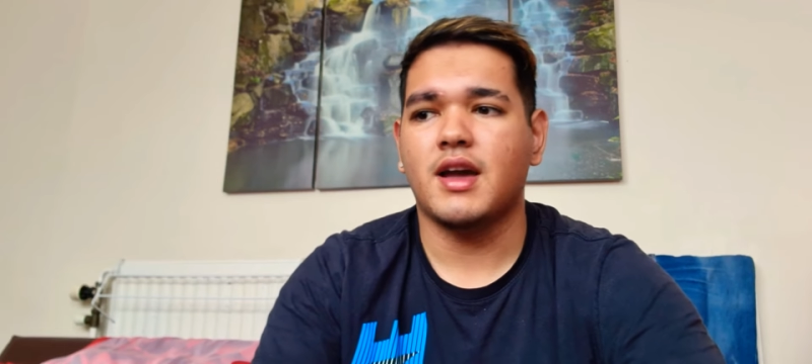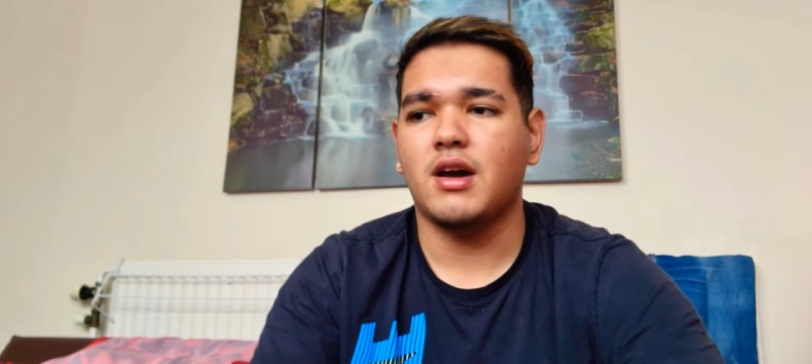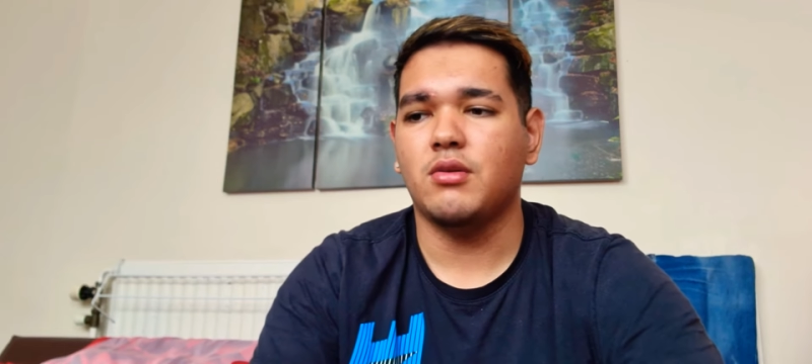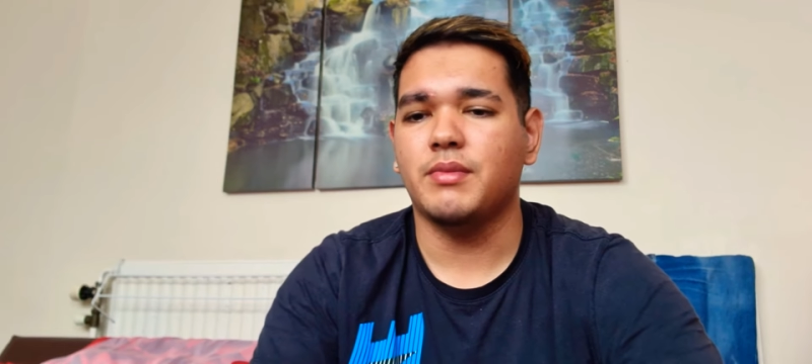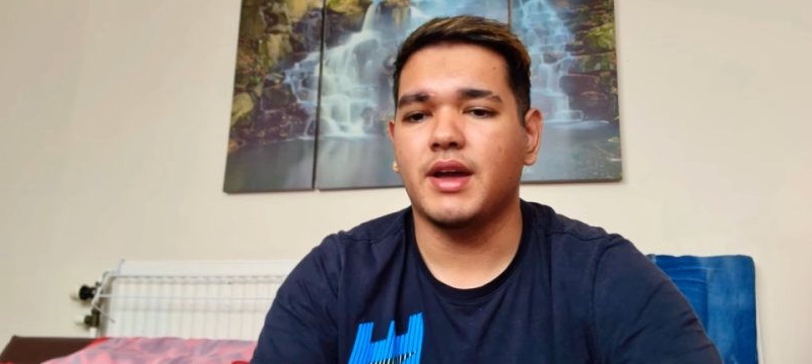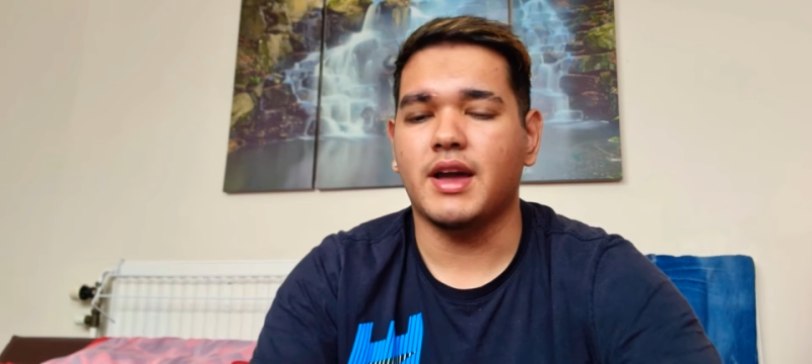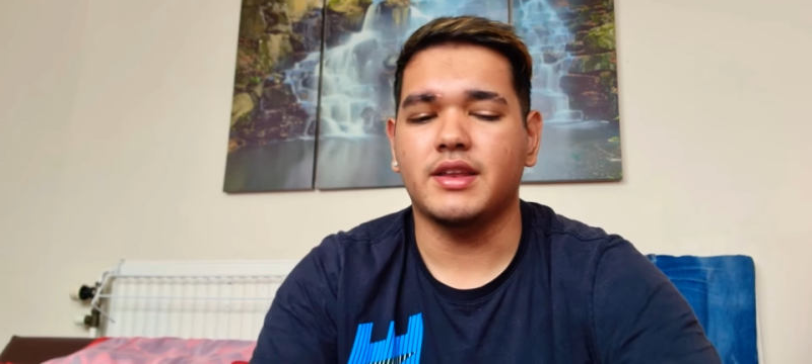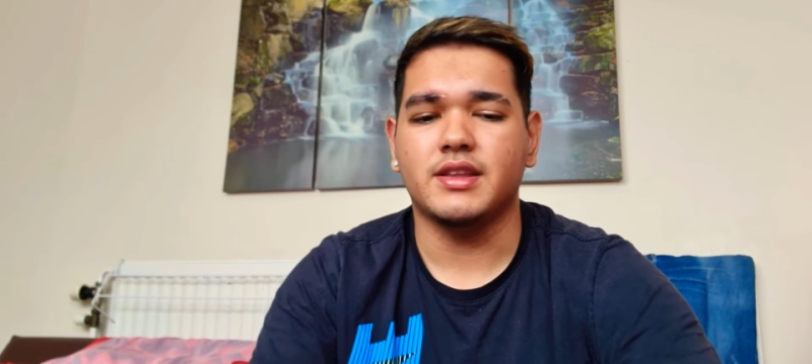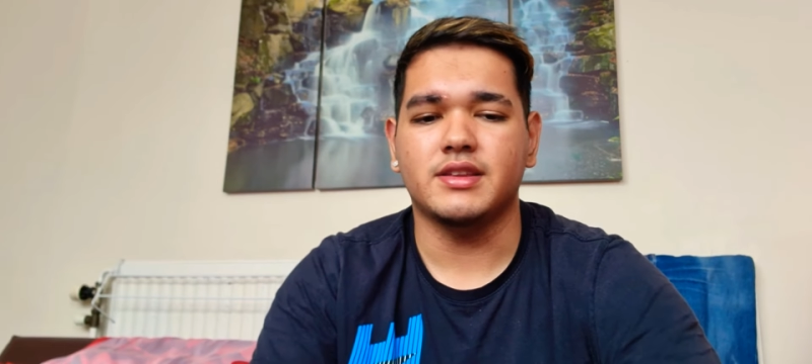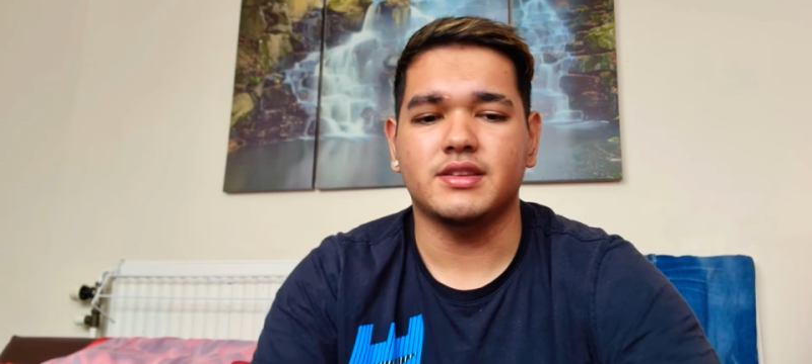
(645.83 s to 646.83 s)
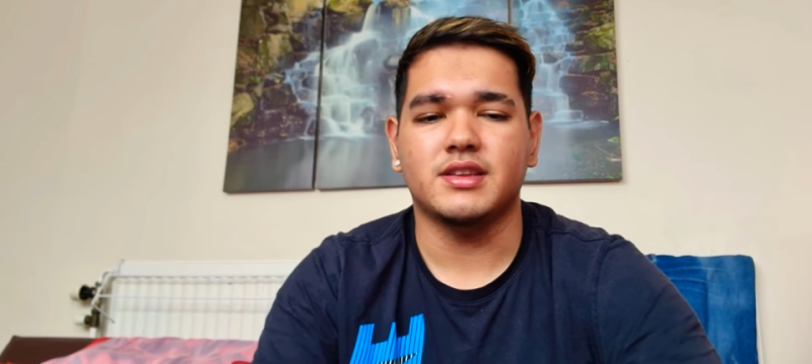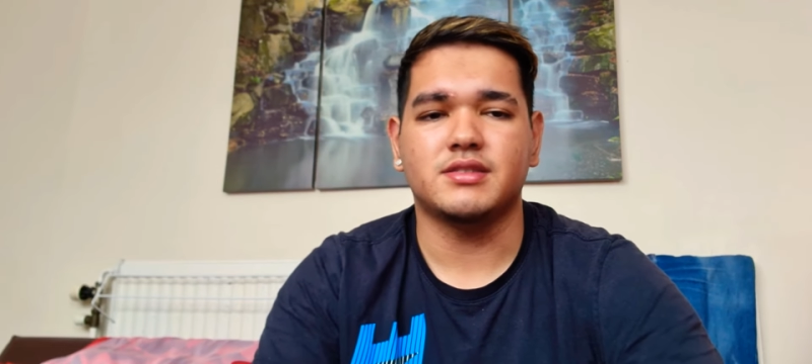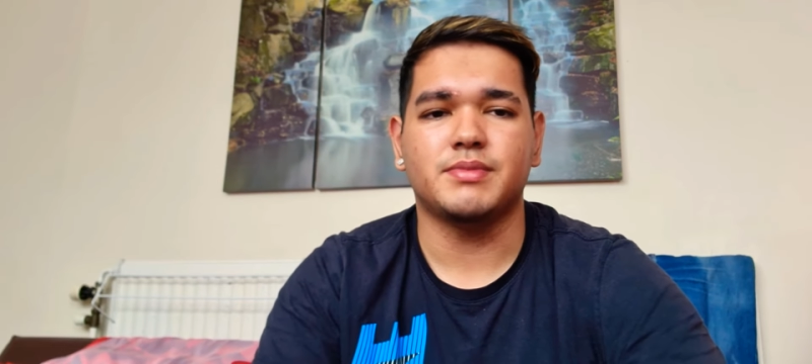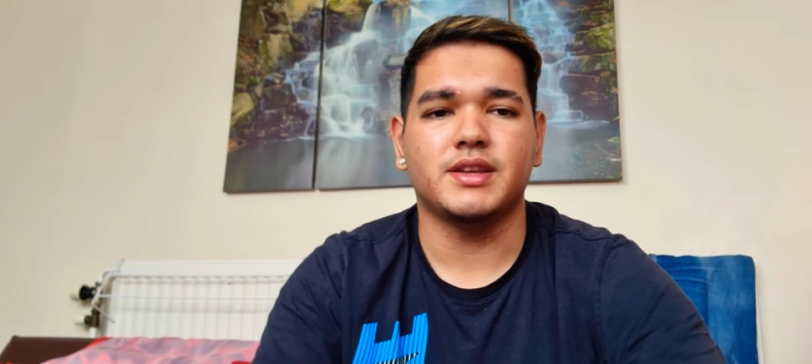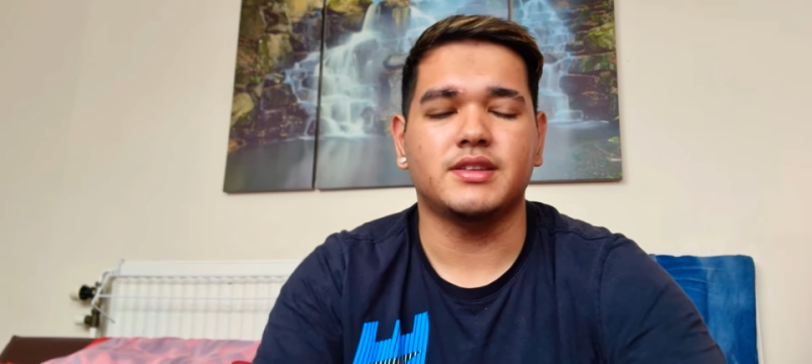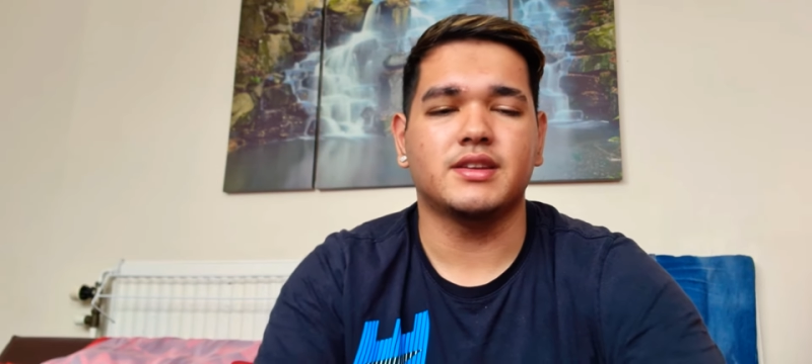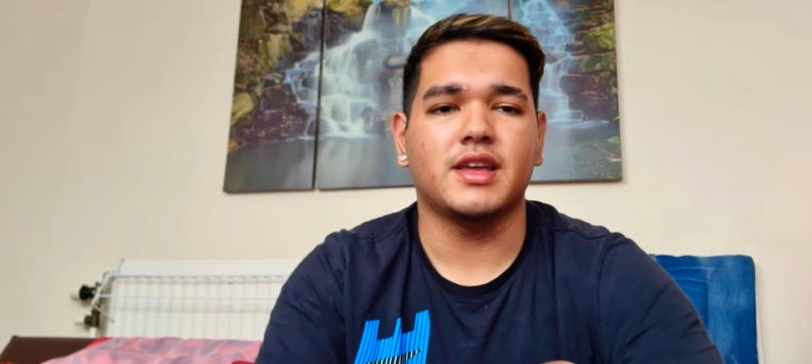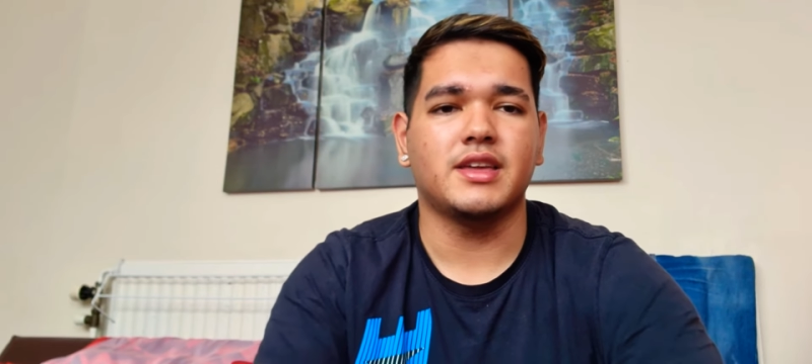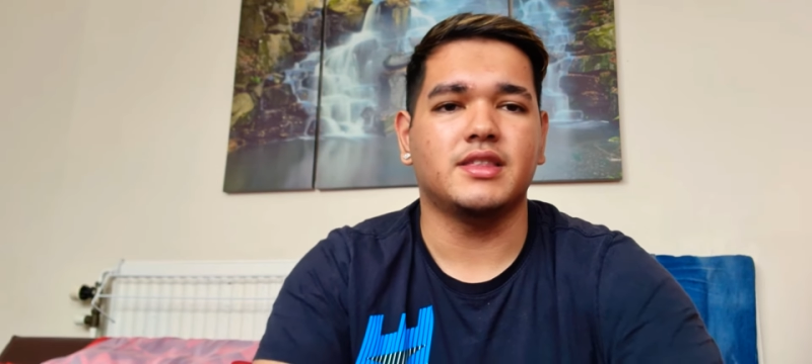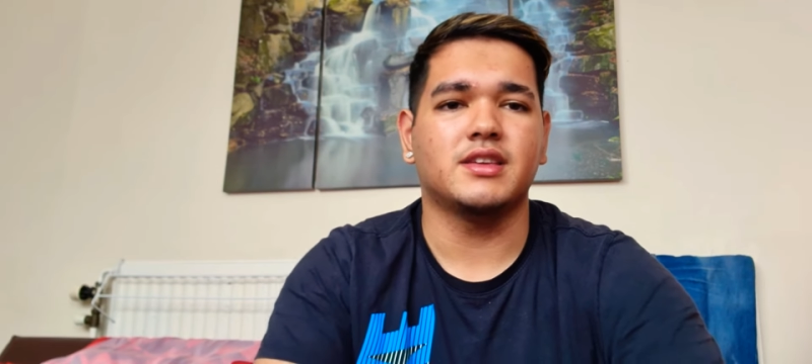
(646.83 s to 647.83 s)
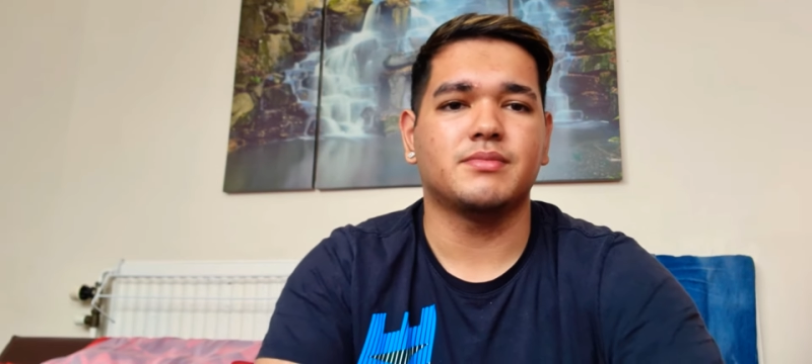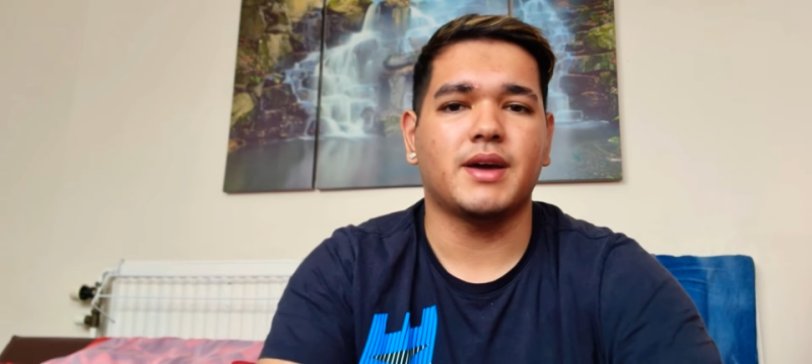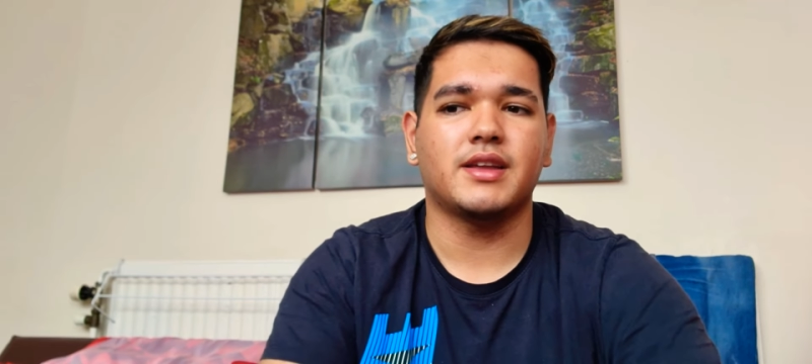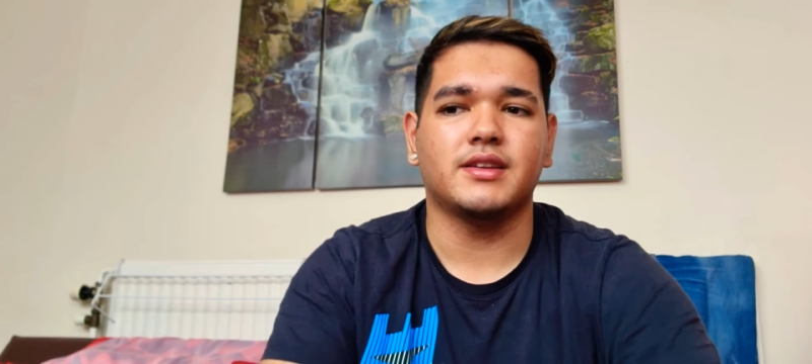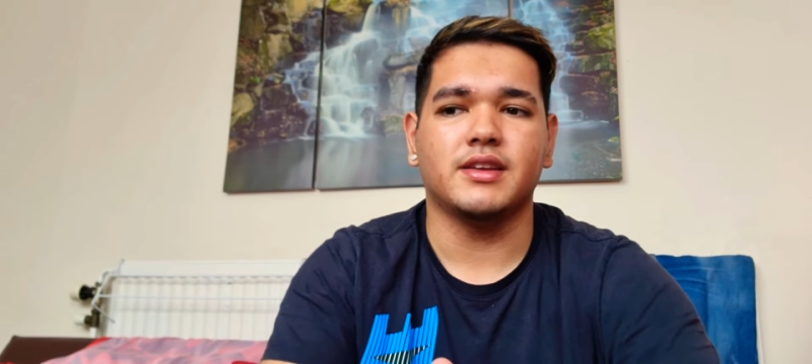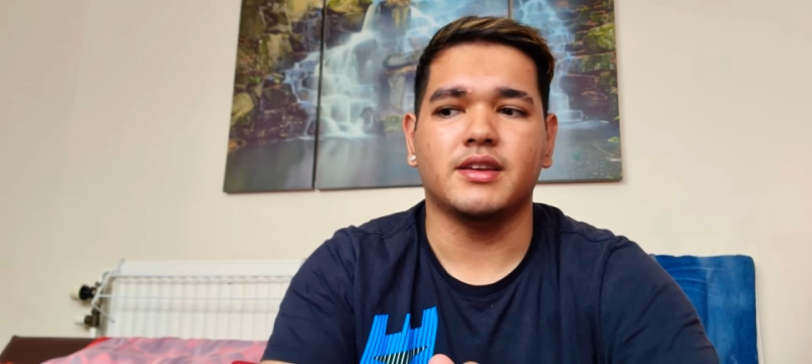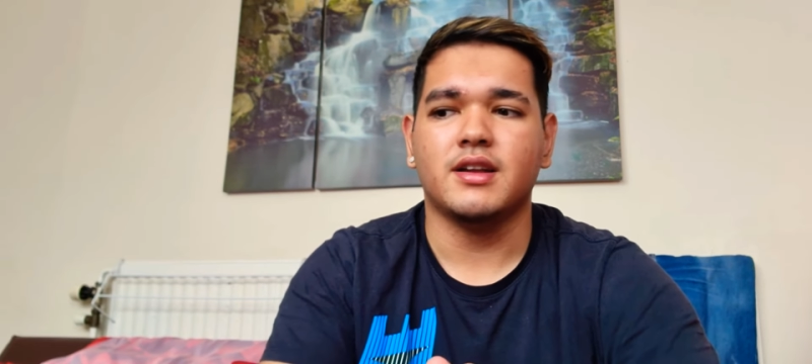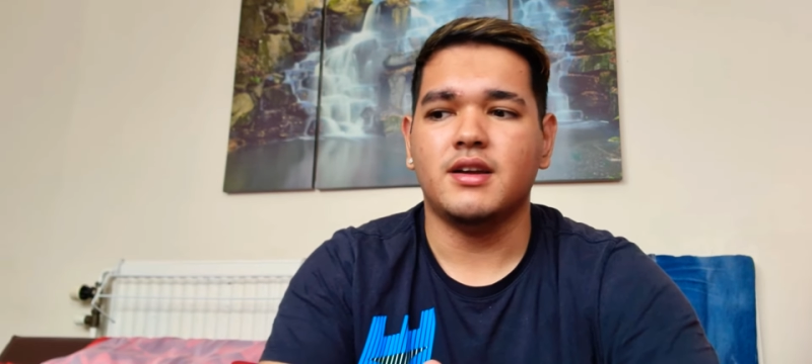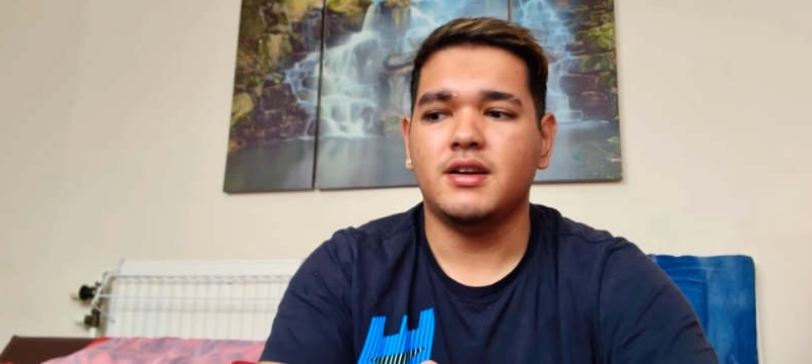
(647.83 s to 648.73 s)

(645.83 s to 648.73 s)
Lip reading: helmet and it's being delayed this badly?